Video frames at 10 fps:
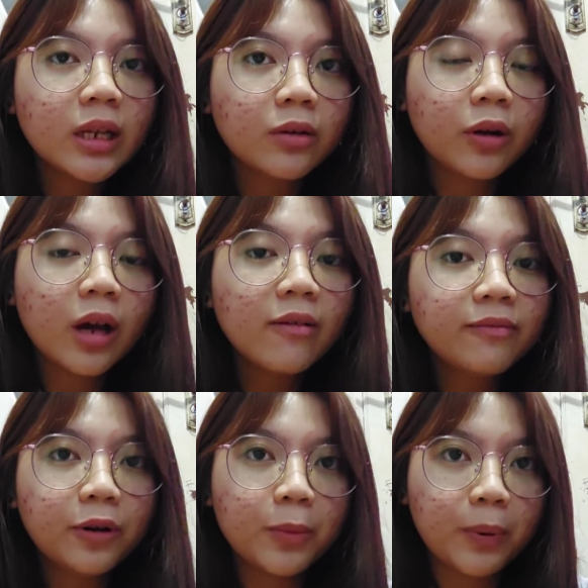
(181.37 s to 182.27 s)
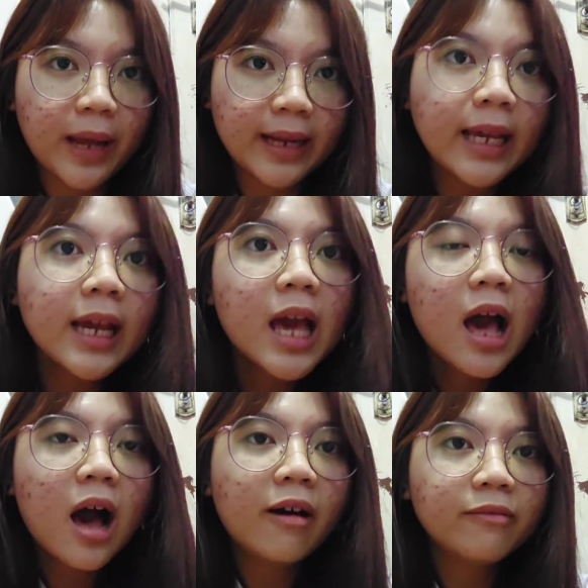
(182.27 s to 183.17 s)
and recovery planning
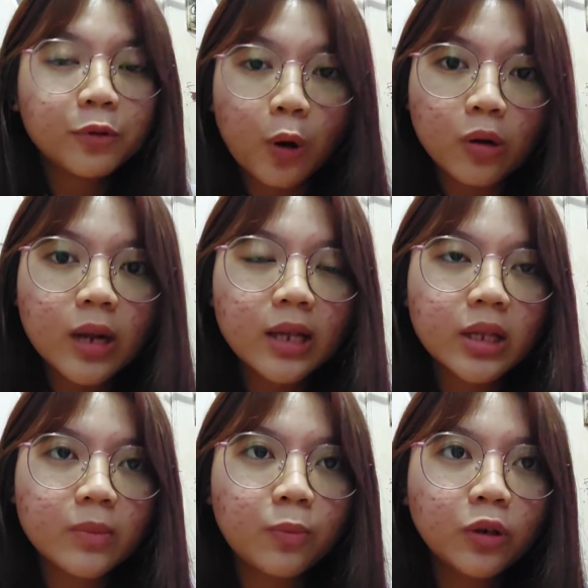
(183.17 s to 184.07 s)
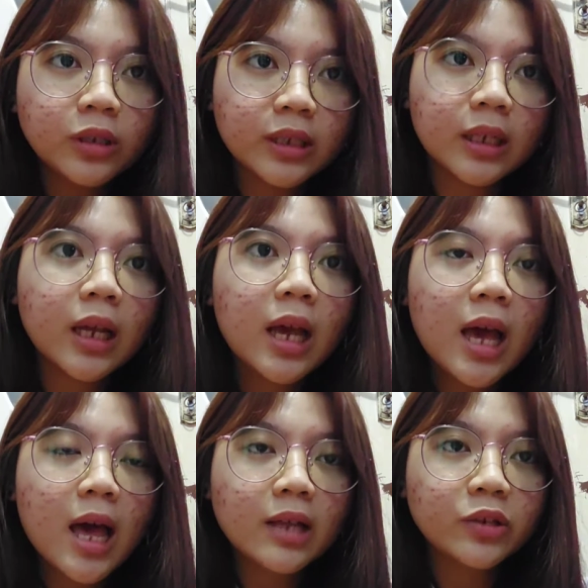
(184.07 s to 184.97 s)
have grown as important
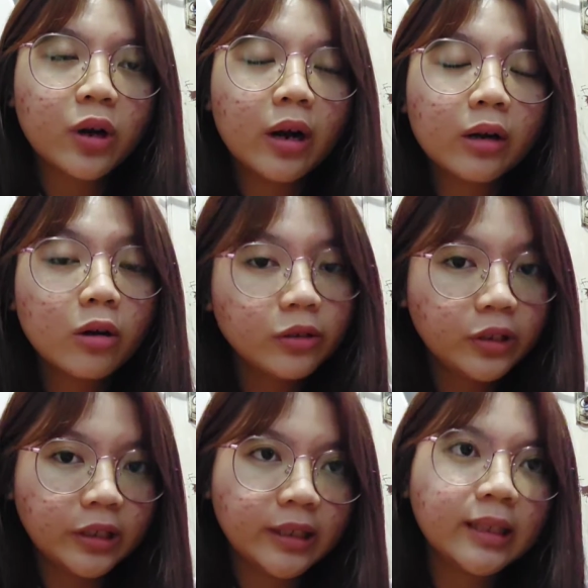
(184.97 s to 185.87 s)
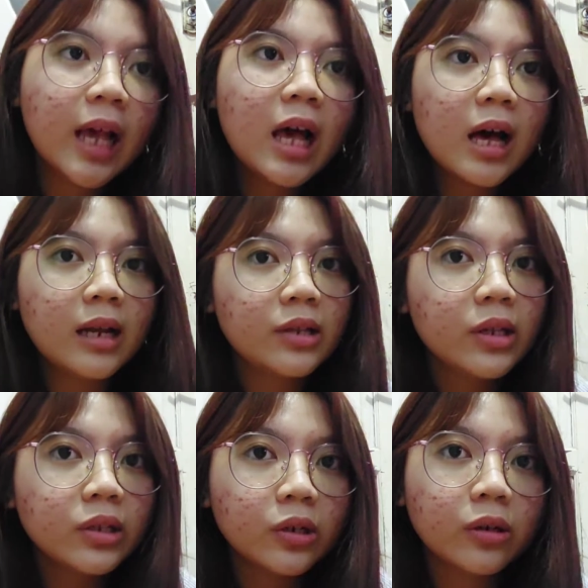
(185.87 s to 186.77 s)
HR concerns. A
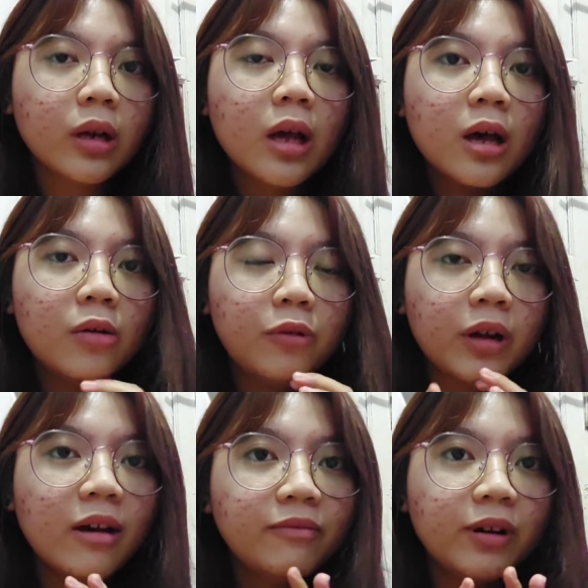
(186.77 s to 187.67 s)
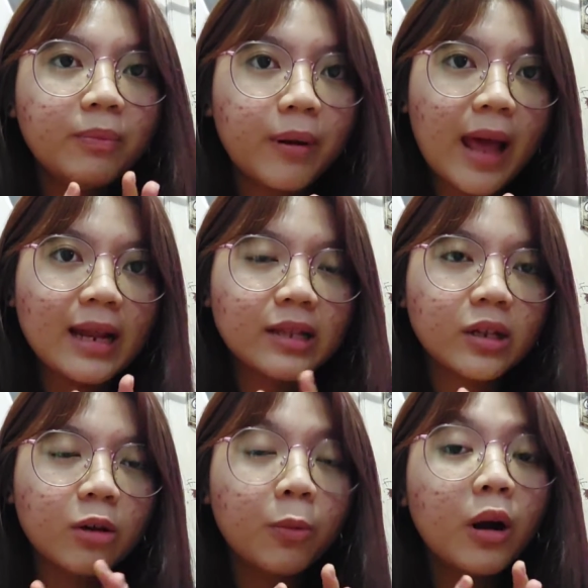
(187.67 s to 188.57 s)
disaster recovery plan is
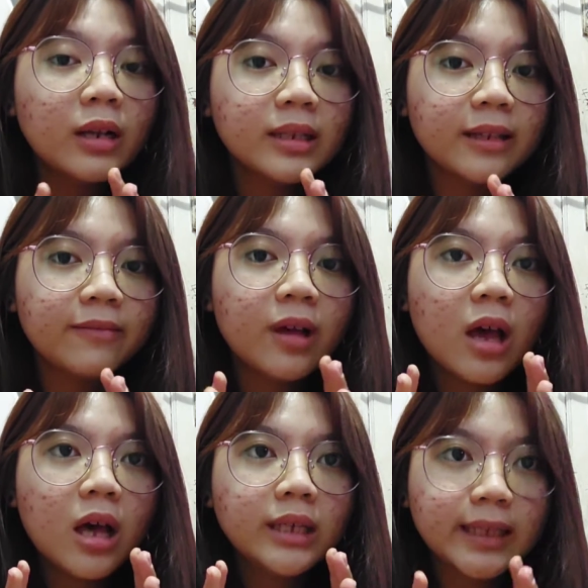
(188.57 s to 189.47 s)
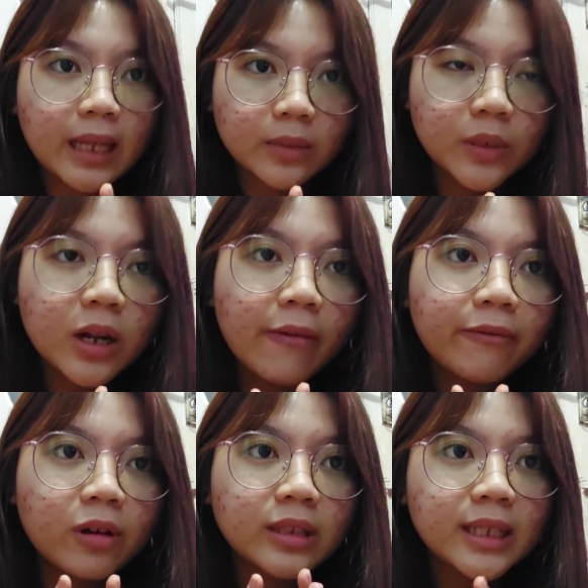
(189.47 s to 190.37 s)
a comprehensive statement
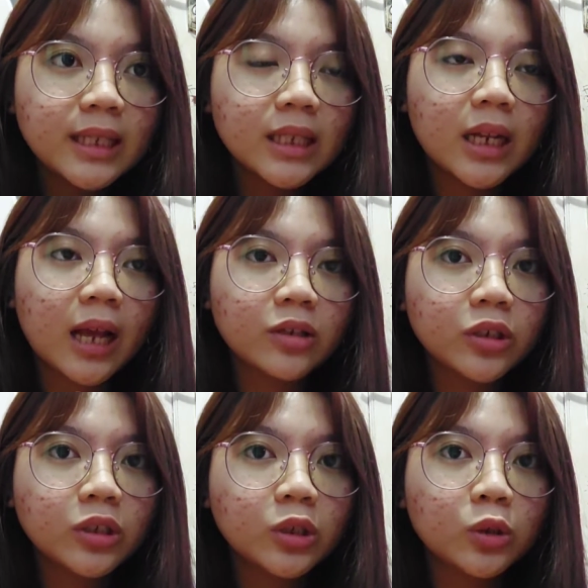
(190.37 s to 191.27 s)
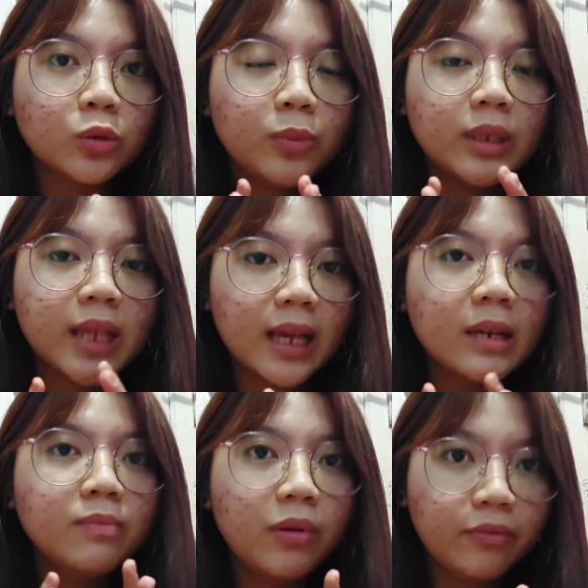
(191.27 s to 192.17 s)
of consistent actions to be
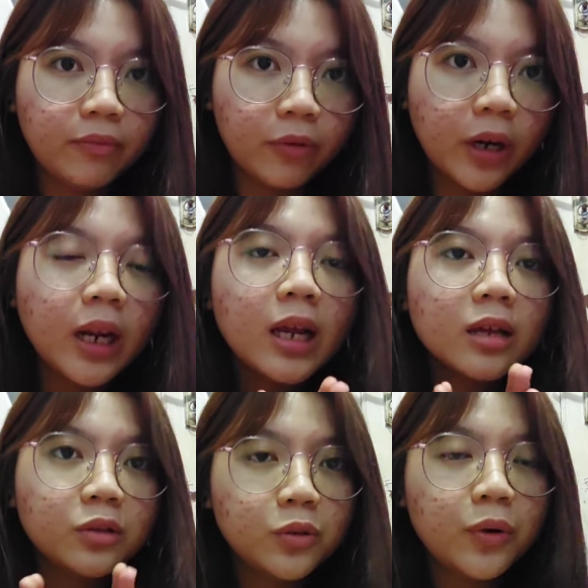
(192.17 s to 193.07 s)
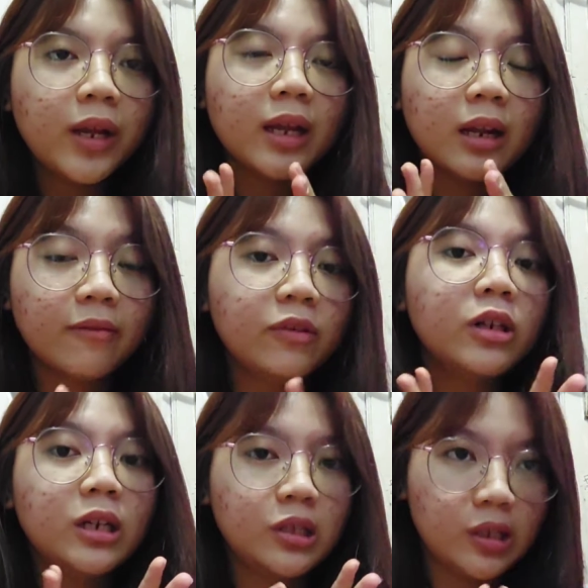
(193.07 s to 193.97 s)
taken before, during, and after
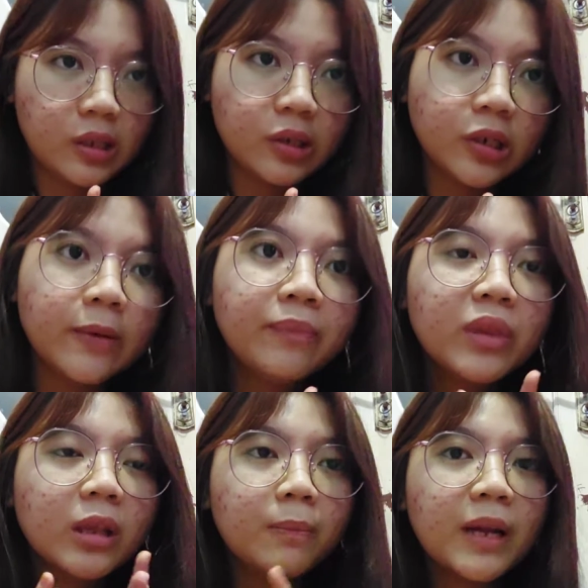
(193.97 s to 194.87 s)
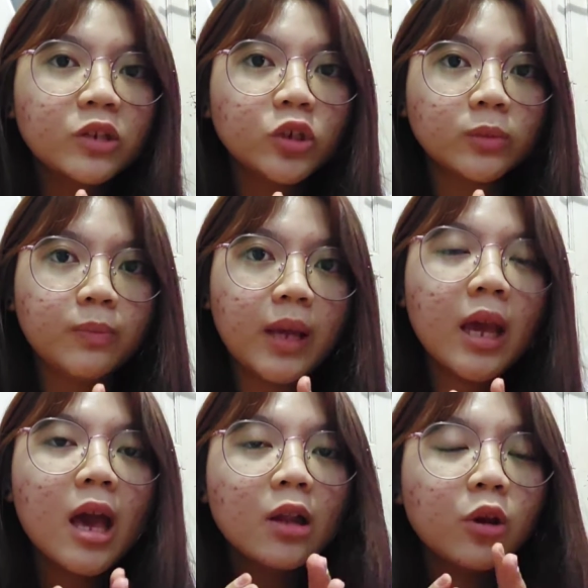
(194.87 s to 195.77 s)
a disaster. The plan should be
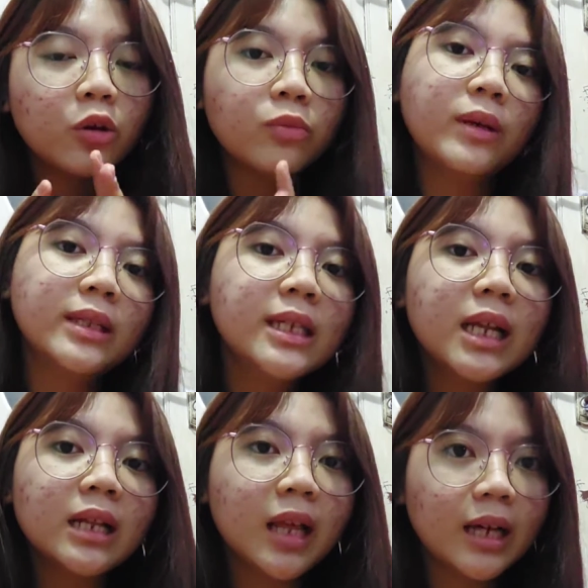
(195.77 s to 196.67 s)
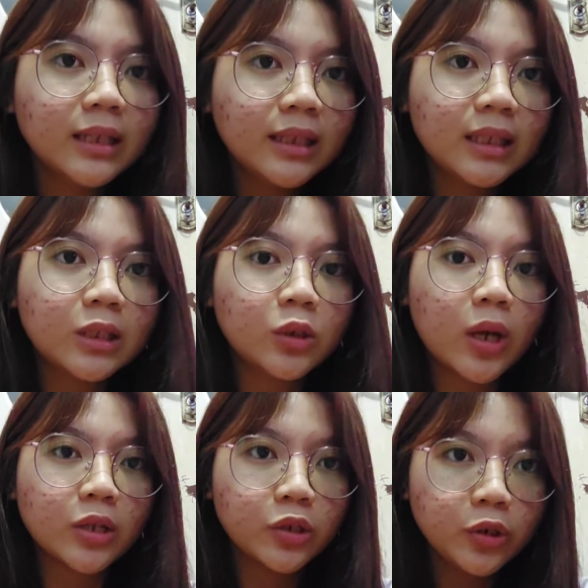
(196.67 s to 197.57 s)
documented and tested to
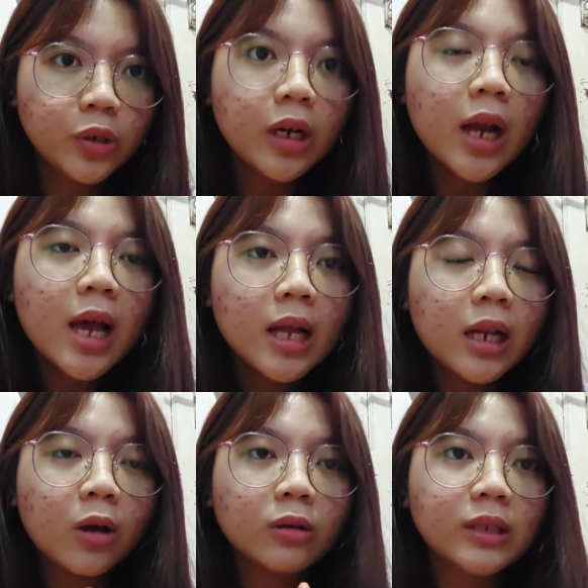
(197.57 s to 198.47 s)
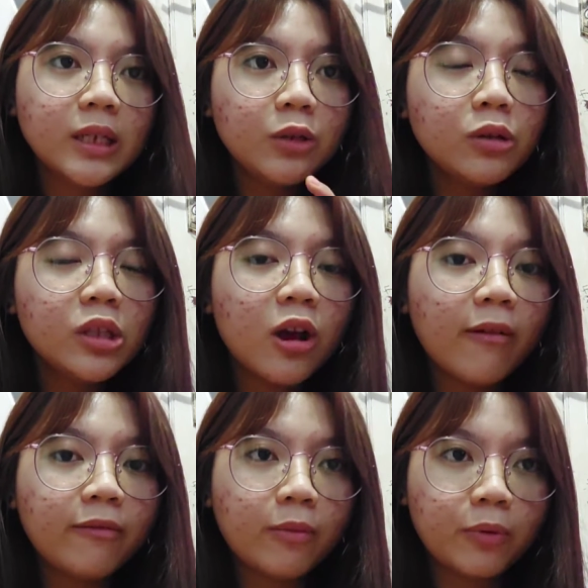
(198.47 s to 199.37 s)
ensure the continuity
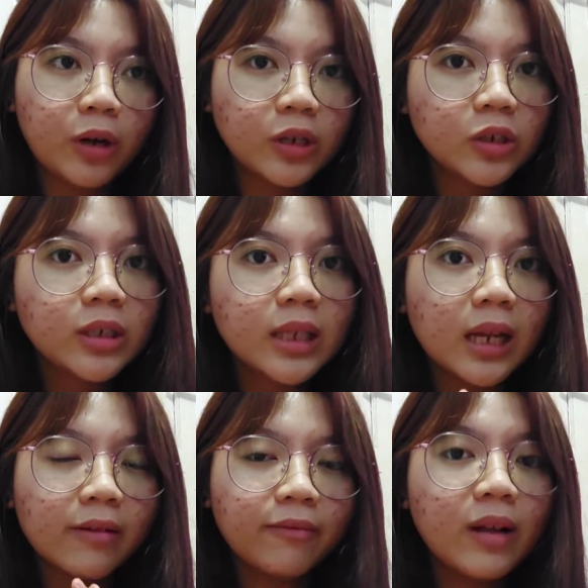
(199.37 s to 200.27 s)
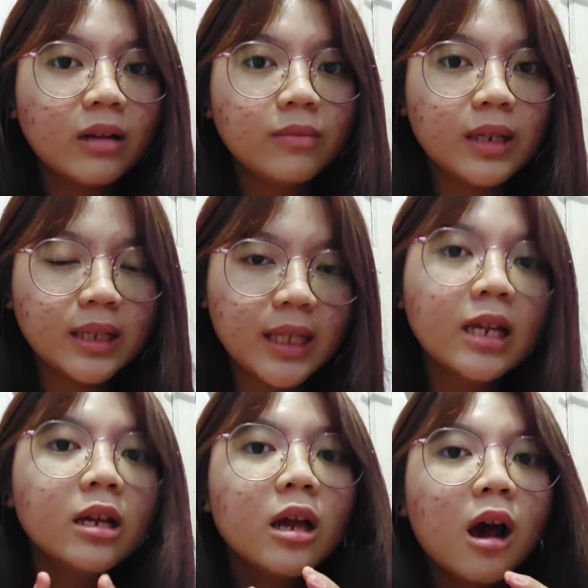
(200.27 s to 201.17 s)
of operations and
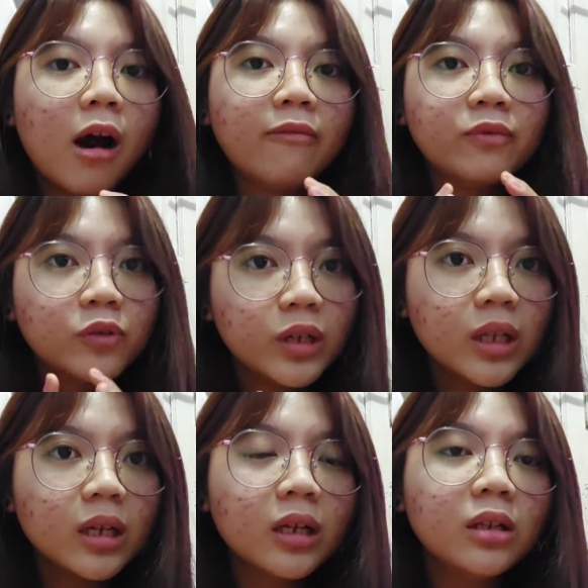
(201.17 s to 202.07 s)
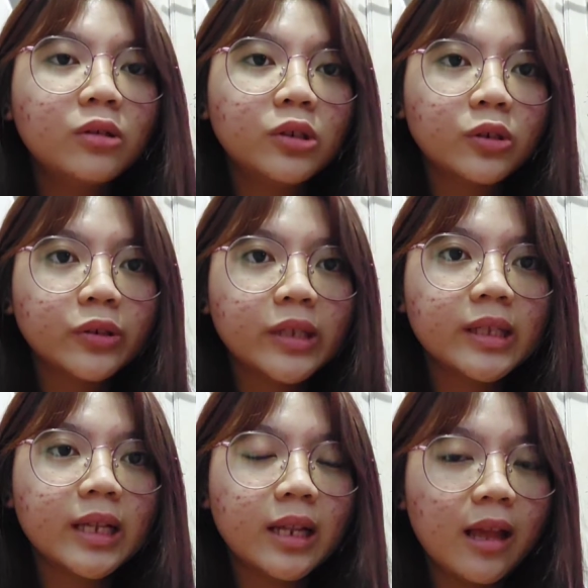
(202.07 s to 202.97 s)
availability of critical resources
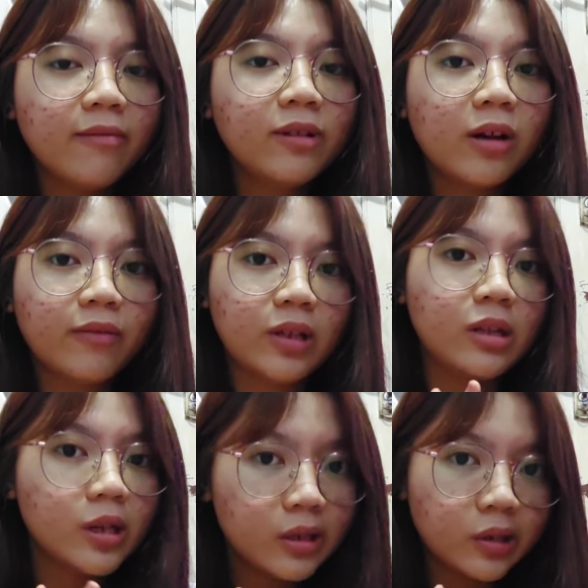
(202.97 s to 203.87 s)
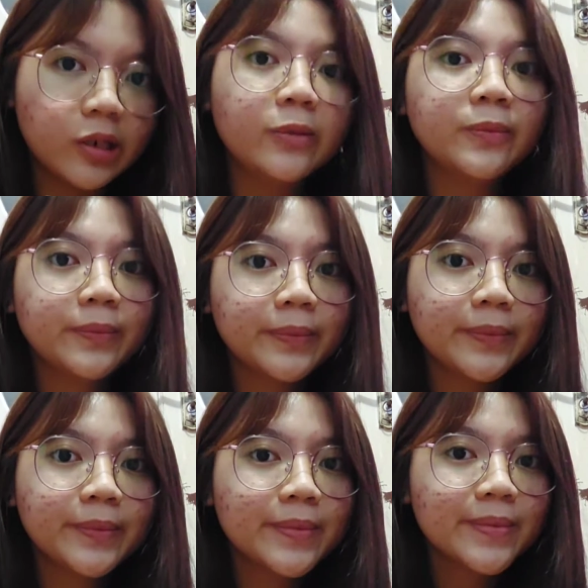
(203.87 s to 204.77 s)
in the event of a disaster.
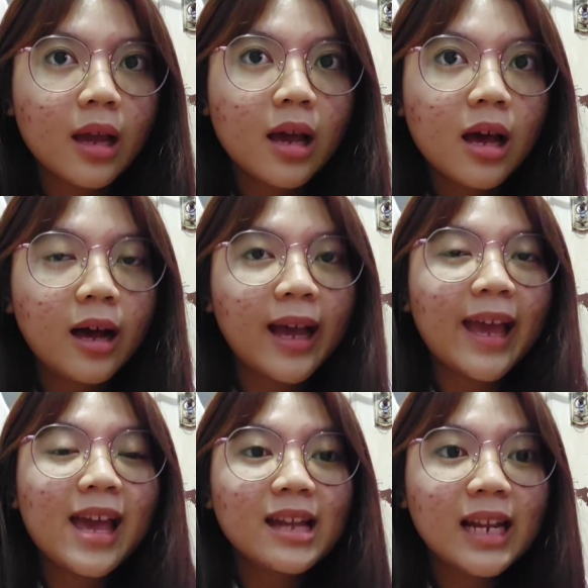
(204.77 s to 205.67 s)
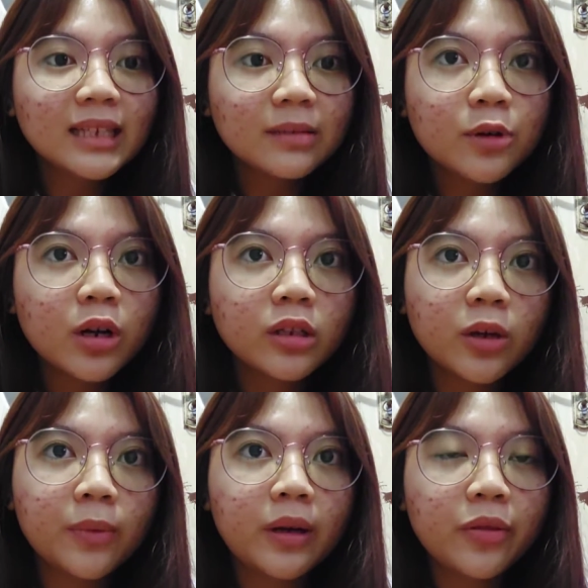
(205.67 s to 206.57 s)
Okay, next I'm gonna talk
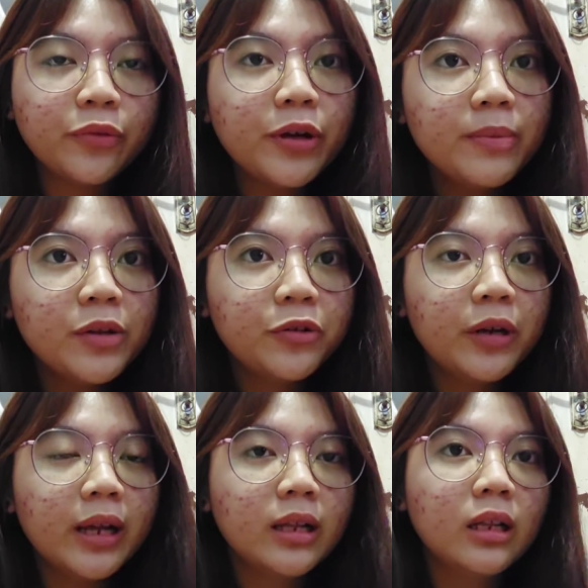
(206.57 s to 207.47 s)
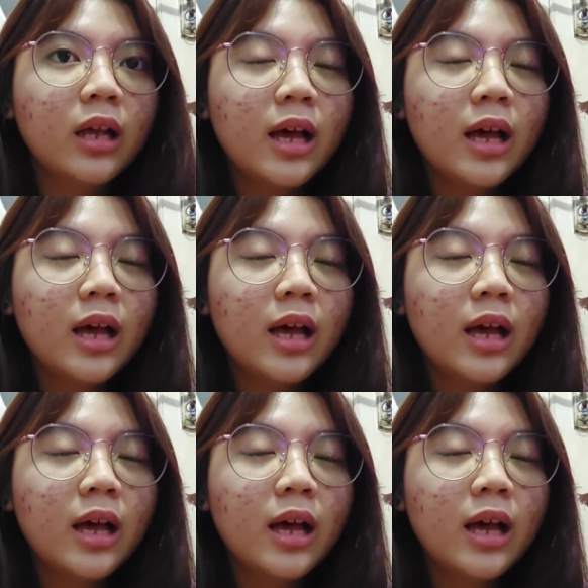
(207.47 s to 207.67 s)
about the three major legal